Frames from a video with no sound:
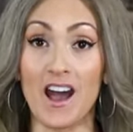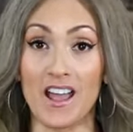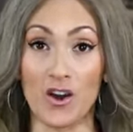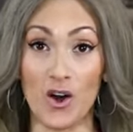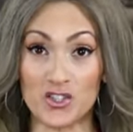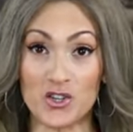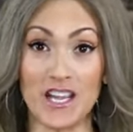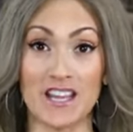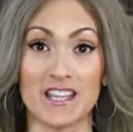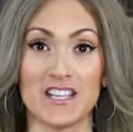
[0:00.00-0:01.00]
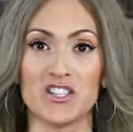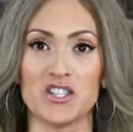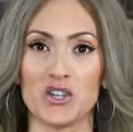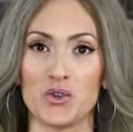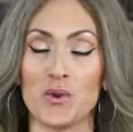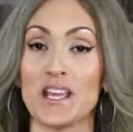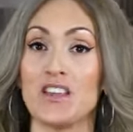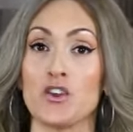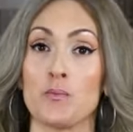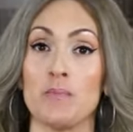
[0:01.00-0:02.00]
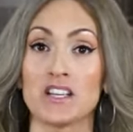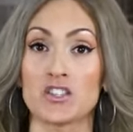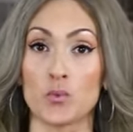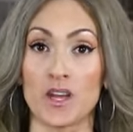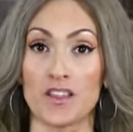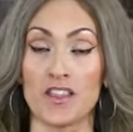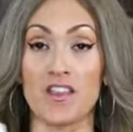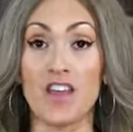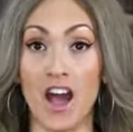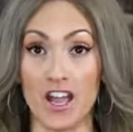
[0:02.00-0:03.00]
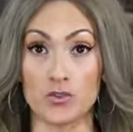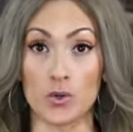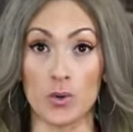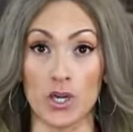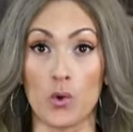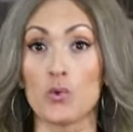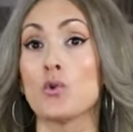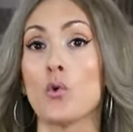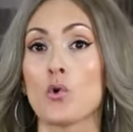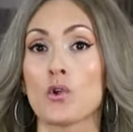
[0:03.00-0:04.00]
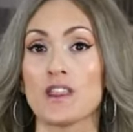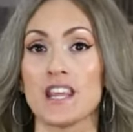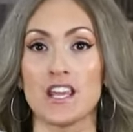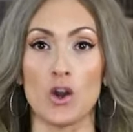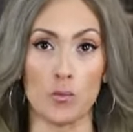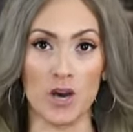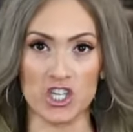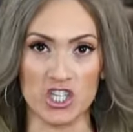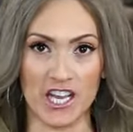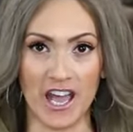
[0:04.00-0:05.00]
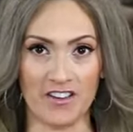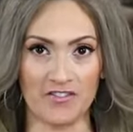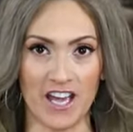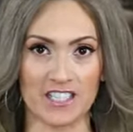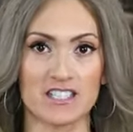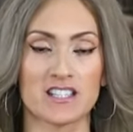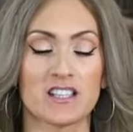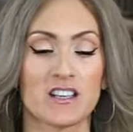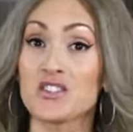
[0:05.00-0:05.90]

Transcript: I alternate these two, either mixed with the hydroquinone or the Obagi FX.